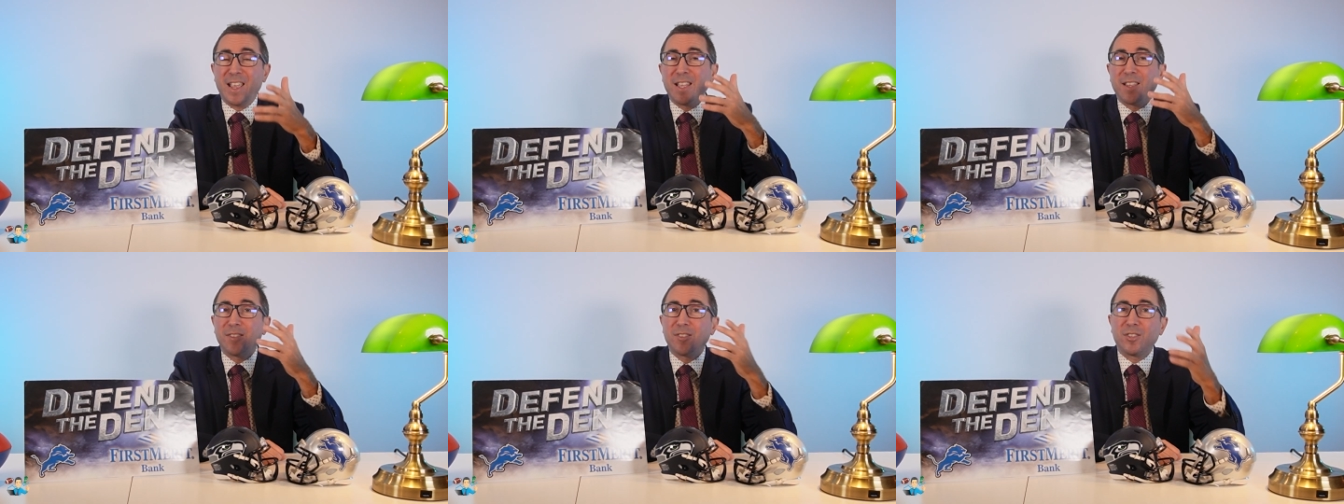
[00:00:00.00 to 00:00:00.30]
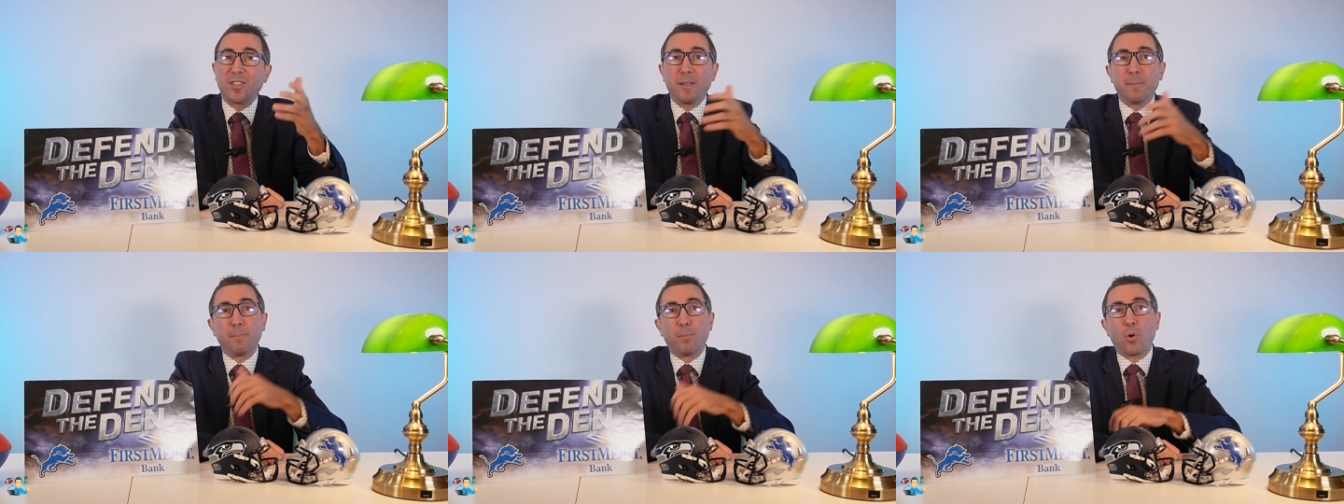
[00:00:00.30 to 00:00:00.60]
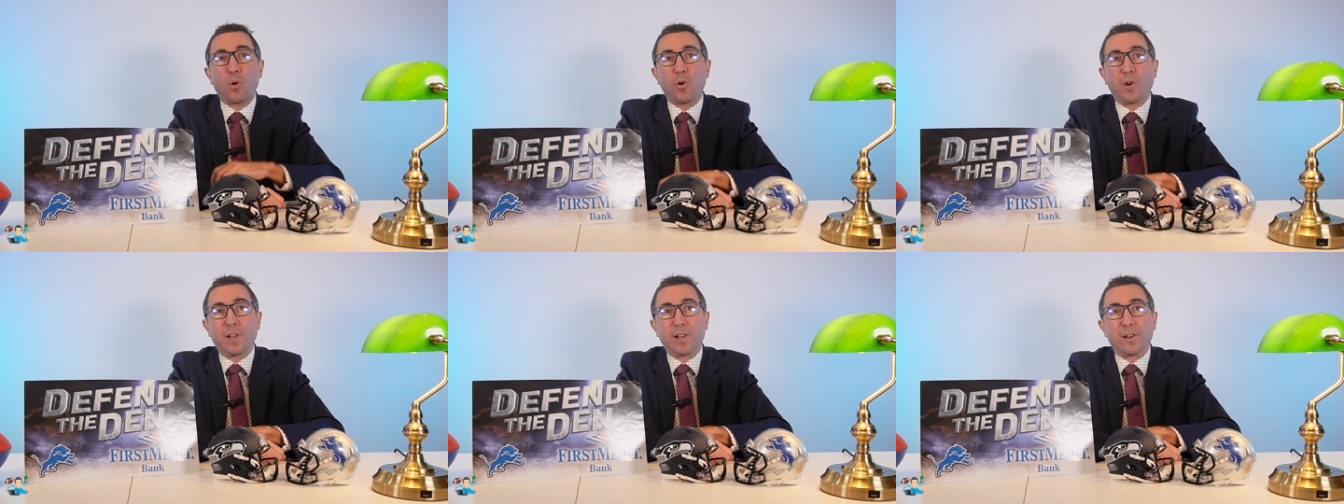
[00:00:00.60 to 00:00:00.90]
and Tim
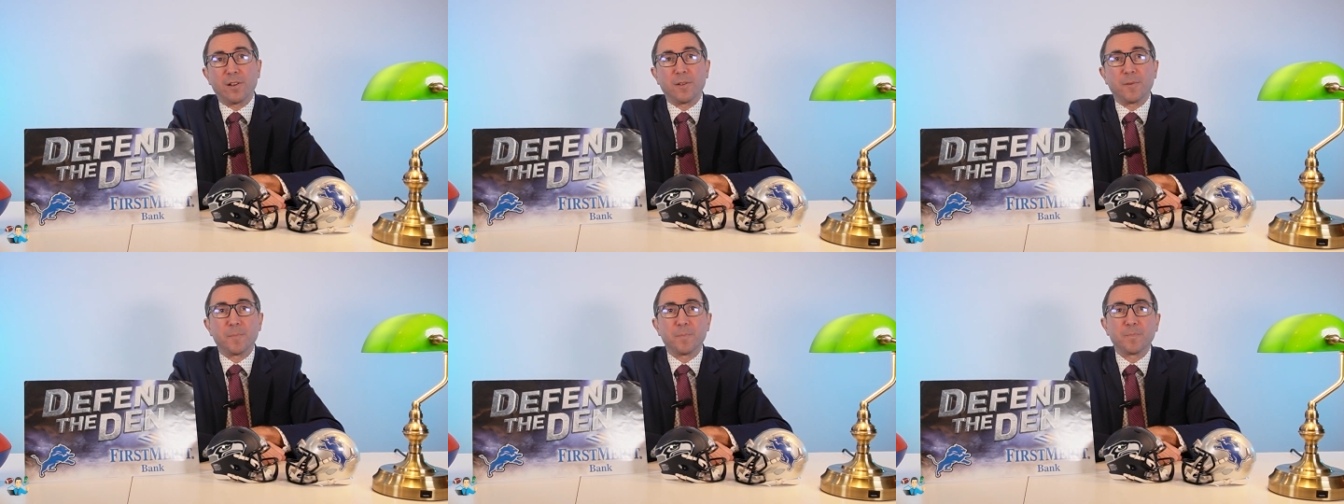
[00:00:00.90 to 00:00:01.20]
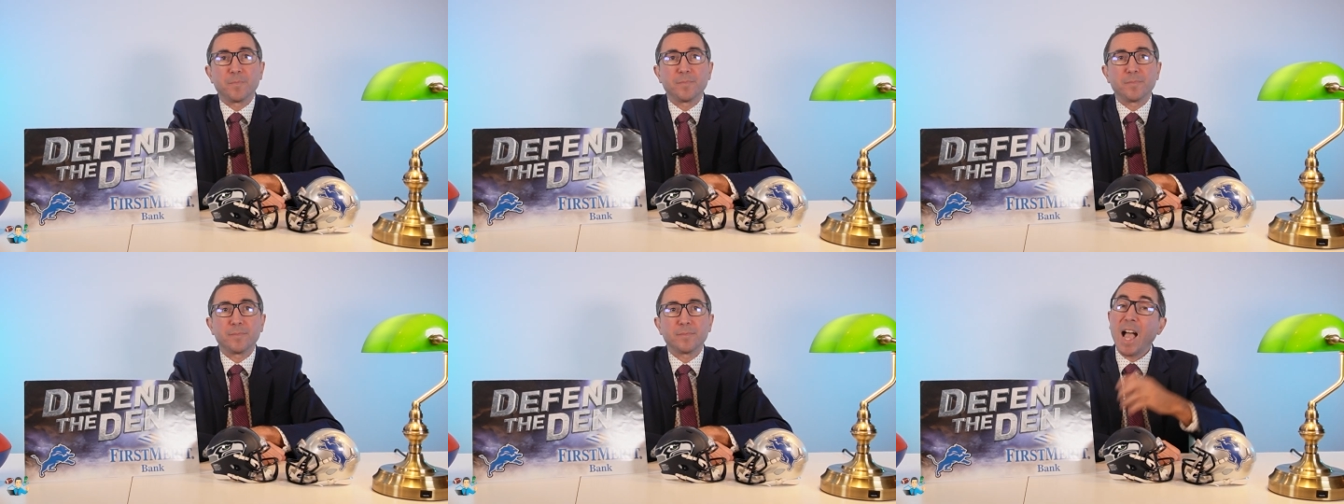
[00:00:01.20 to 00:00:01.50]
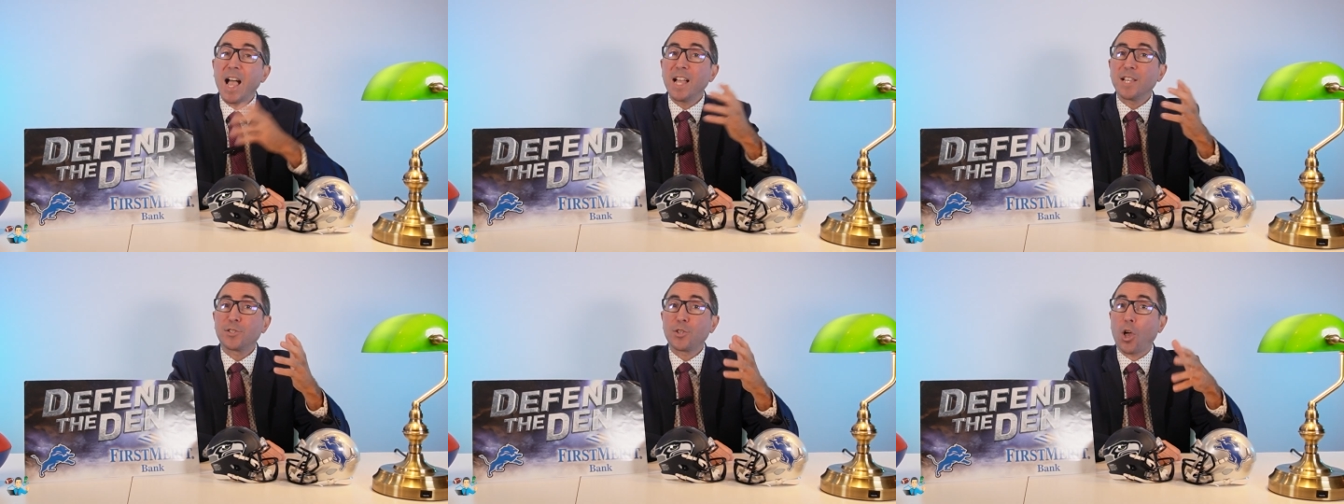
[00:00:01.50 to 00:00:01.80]
Boyle.
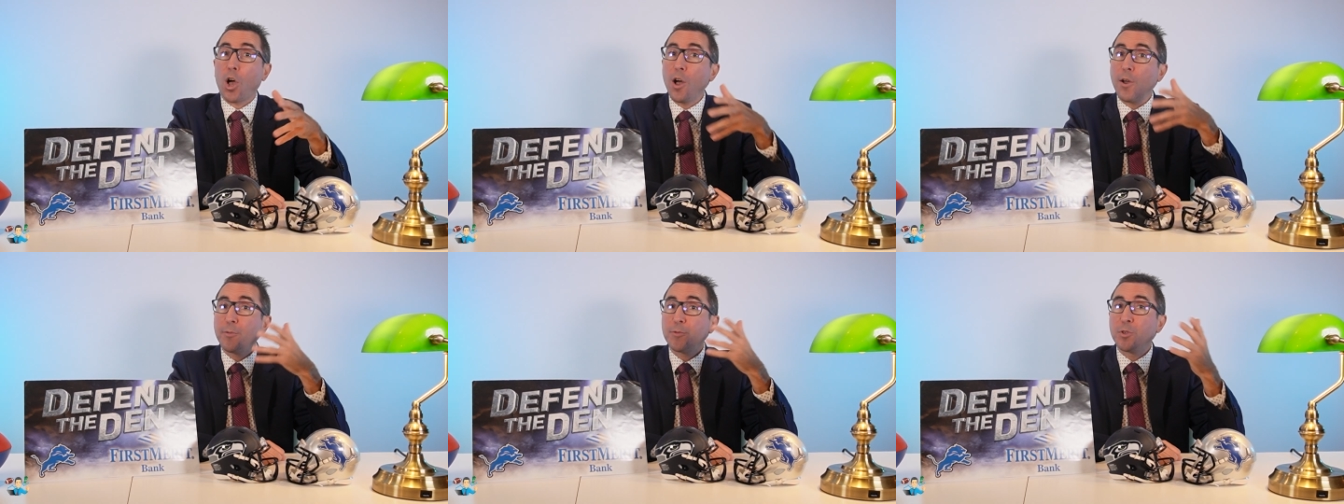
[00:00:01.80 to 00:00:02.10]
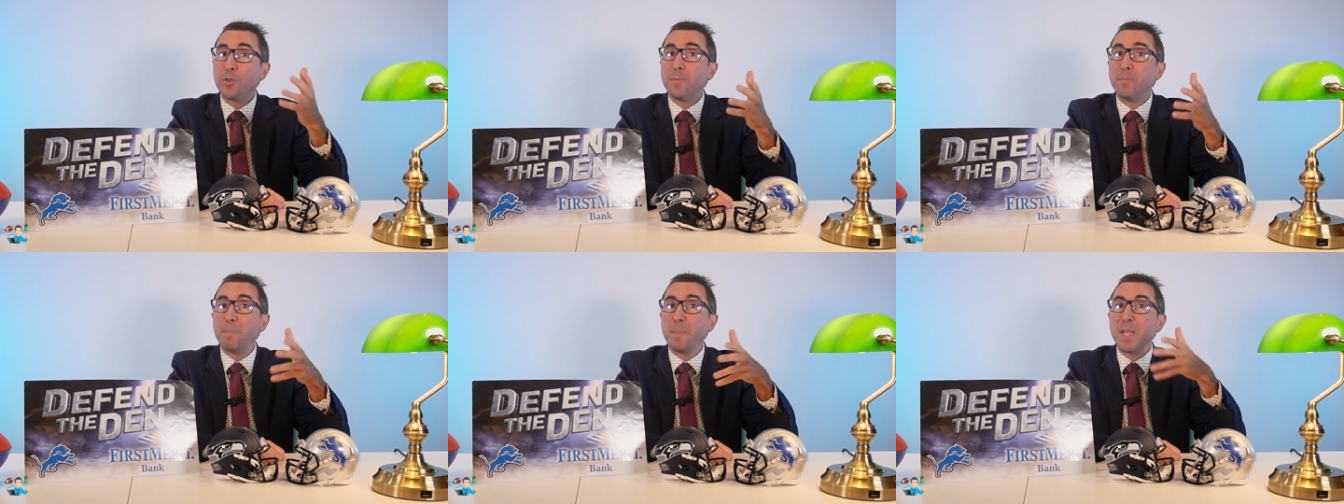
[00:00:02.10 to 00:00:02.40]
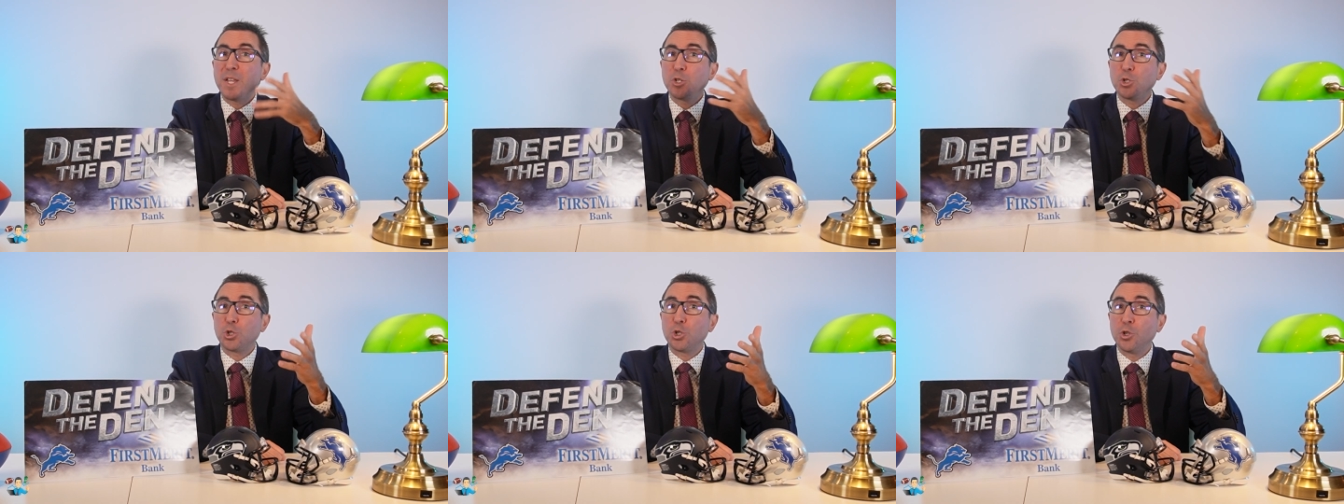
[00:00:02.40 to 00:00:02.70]
As often
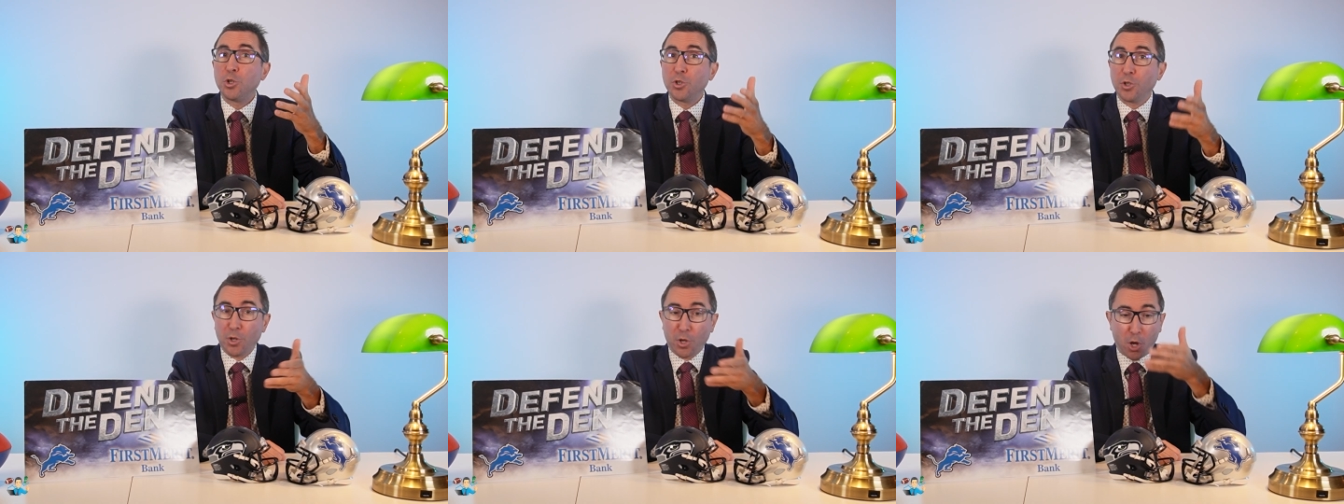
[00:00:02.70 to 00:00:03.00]
mentioned